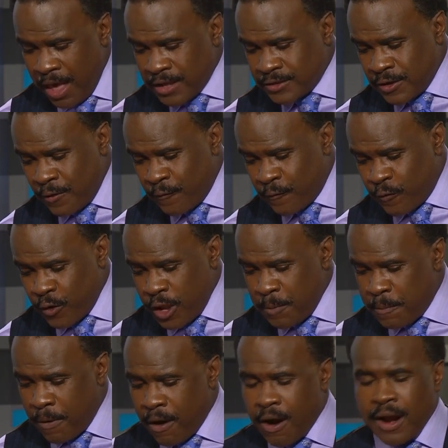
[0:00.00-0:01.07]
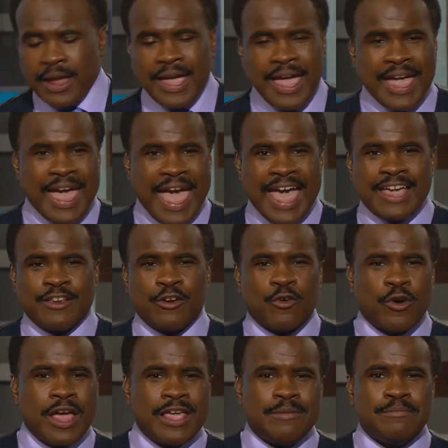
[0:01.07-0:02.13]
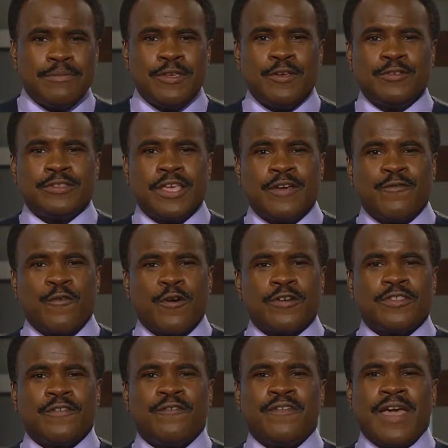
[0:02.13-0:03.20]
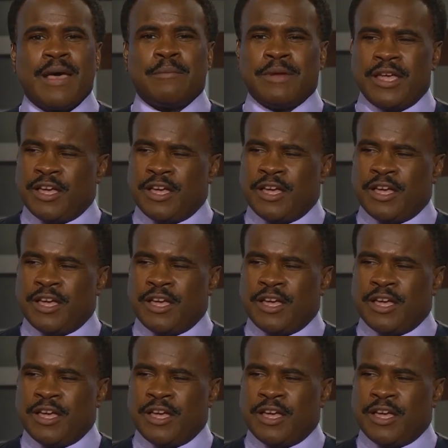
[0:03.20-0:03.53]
So free parking and great music for the family.